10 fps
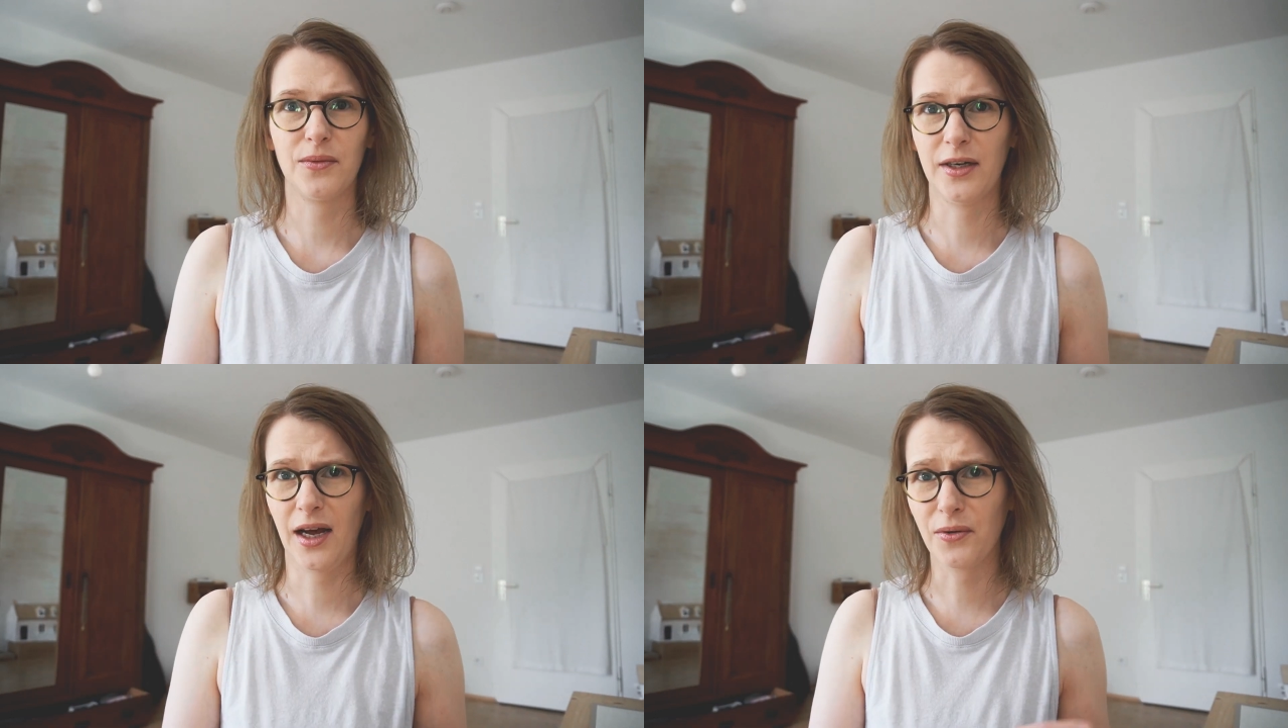
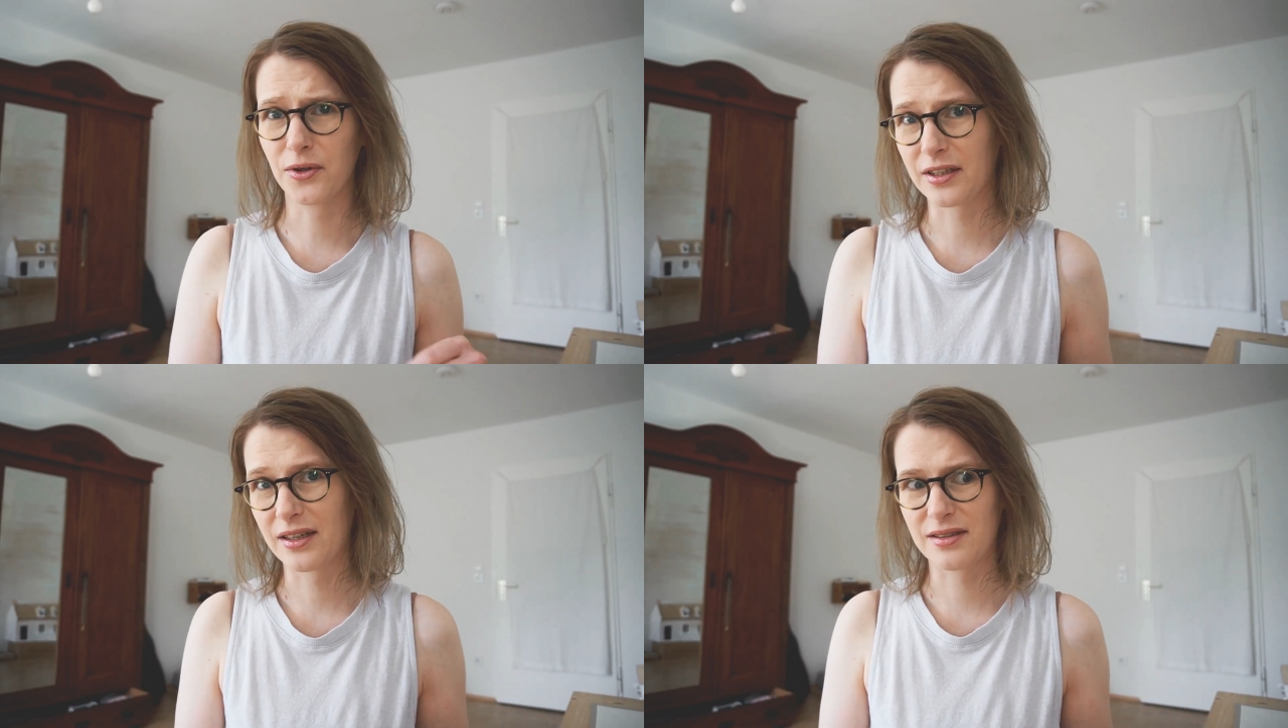When I
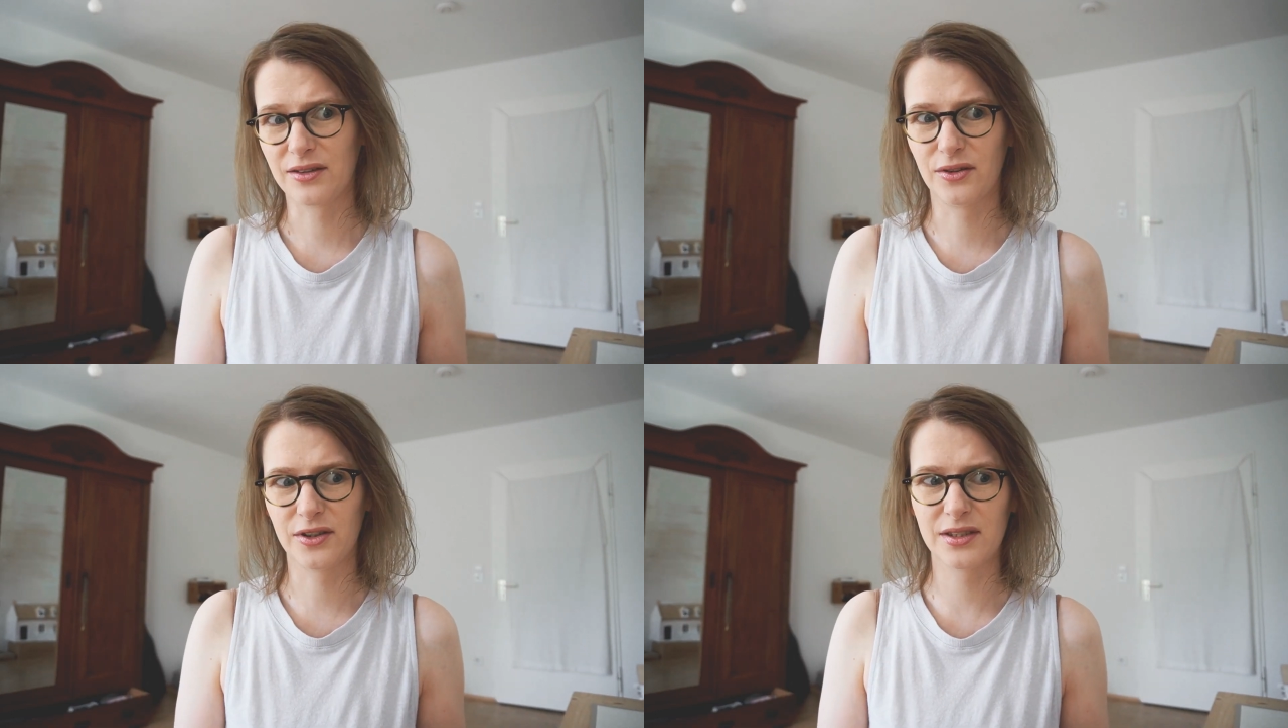worked as a
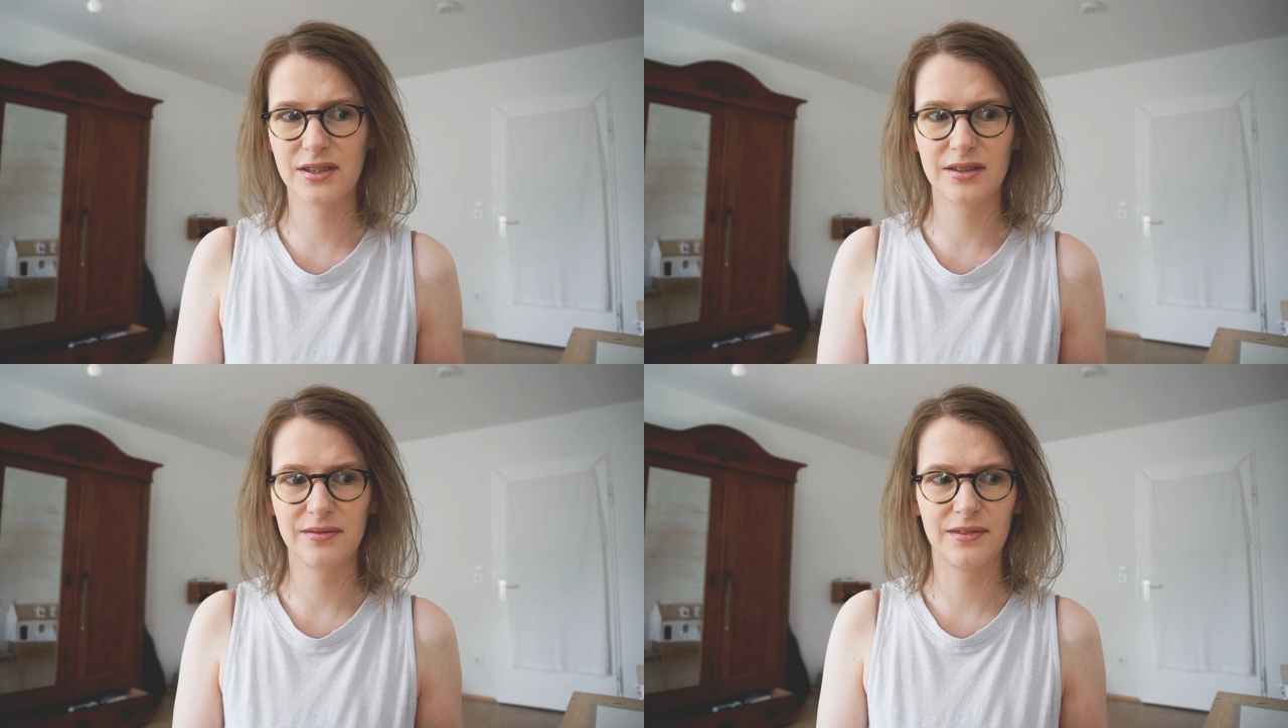
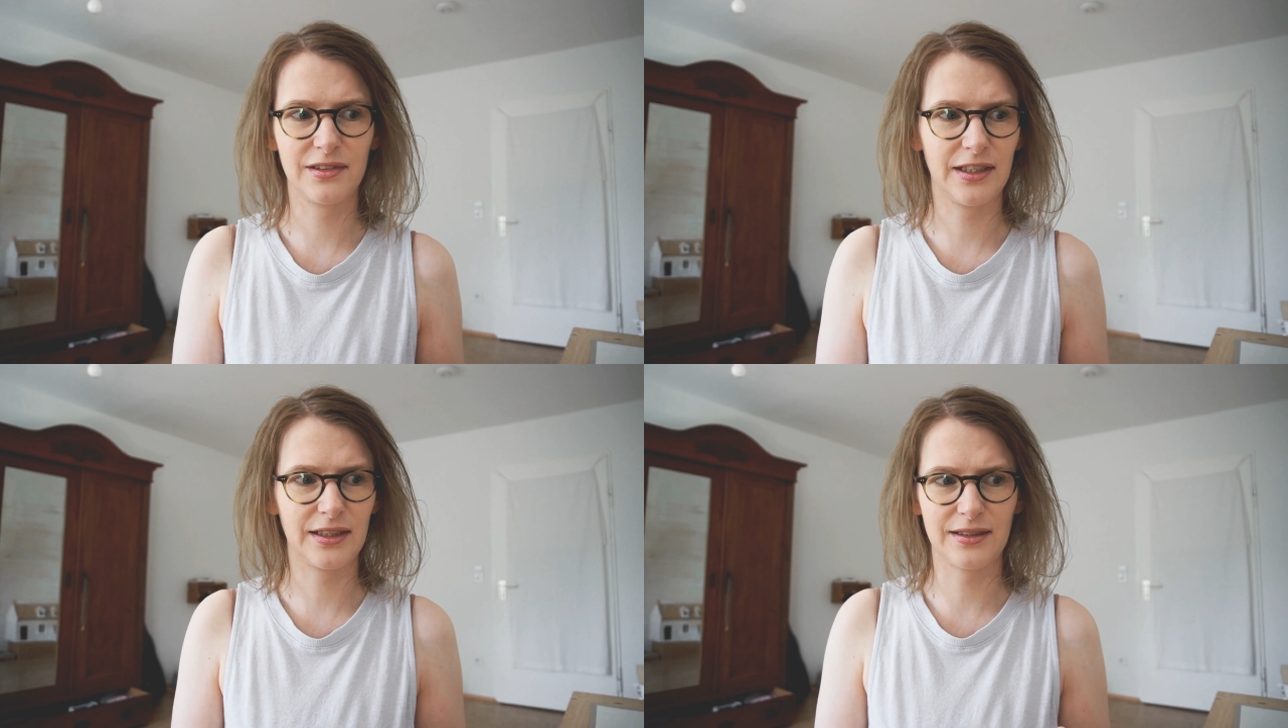nurse,
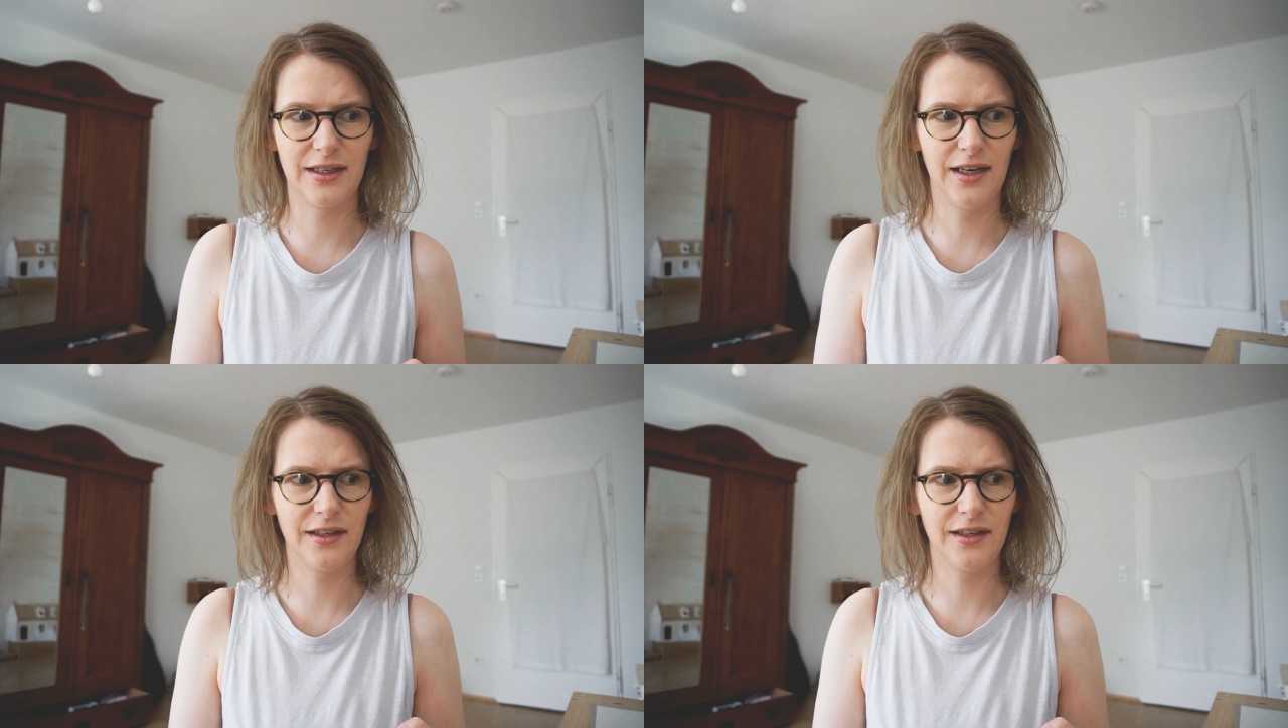like,